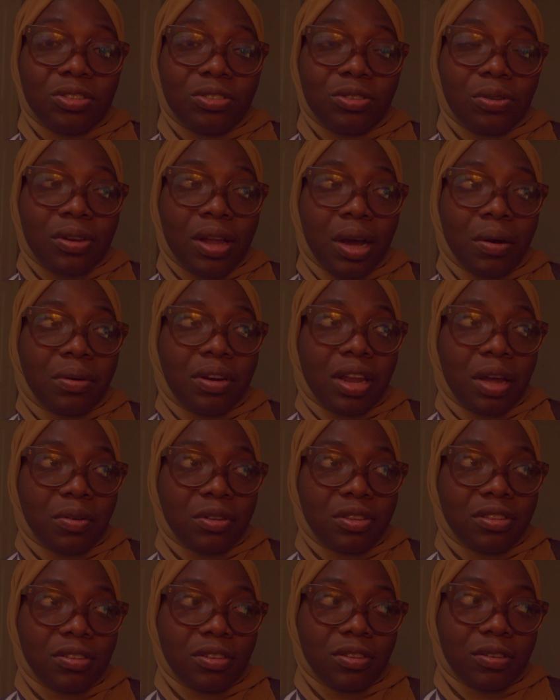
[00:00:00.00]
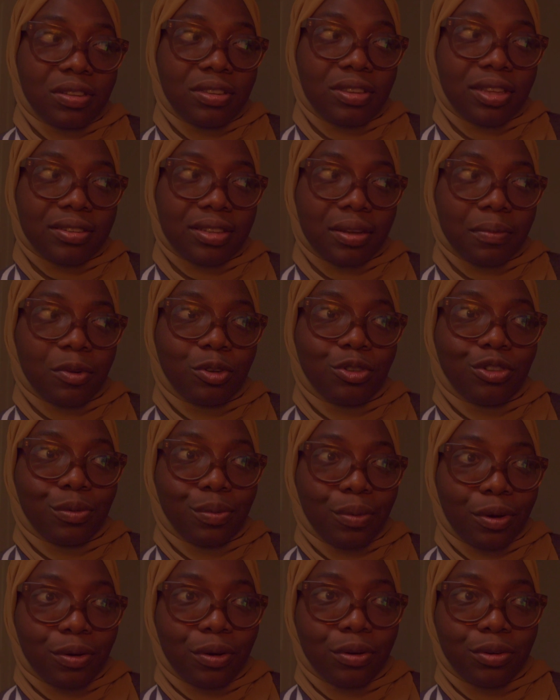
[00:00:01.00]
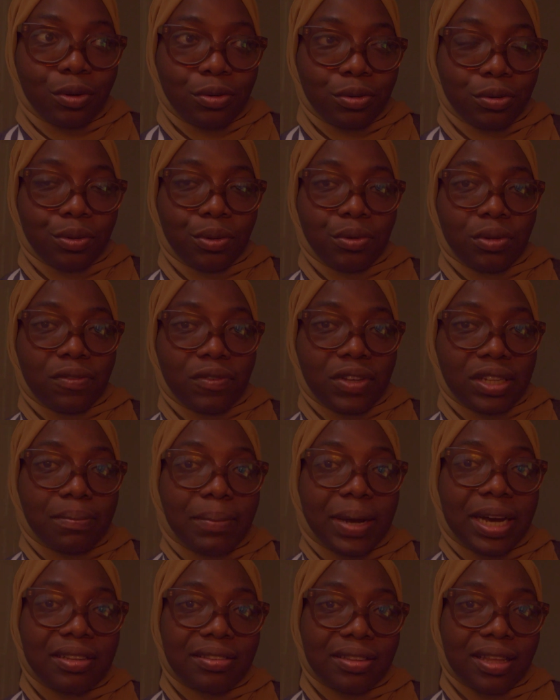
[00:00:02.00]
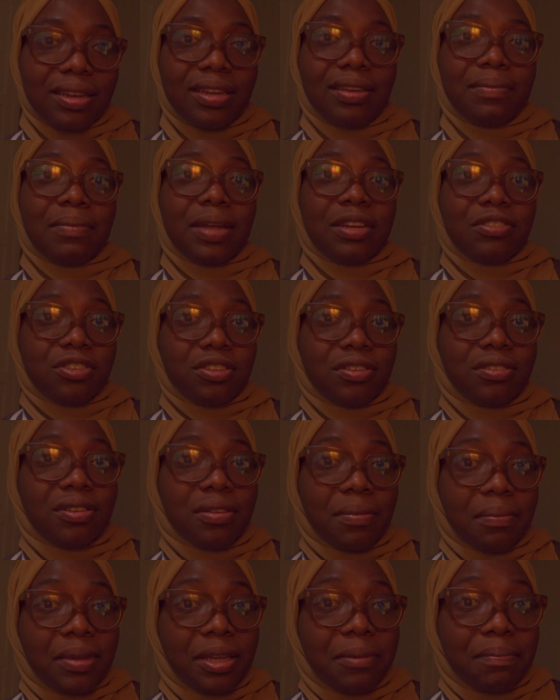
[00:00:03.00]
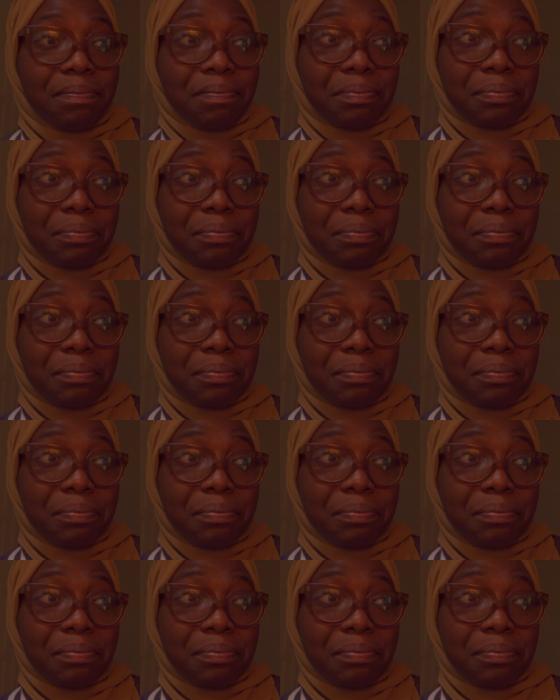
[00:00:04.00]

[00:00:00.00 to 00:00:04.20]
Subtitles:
So now what I want to do is that I'm going to work on all of those feedbacks that he mentioned to me.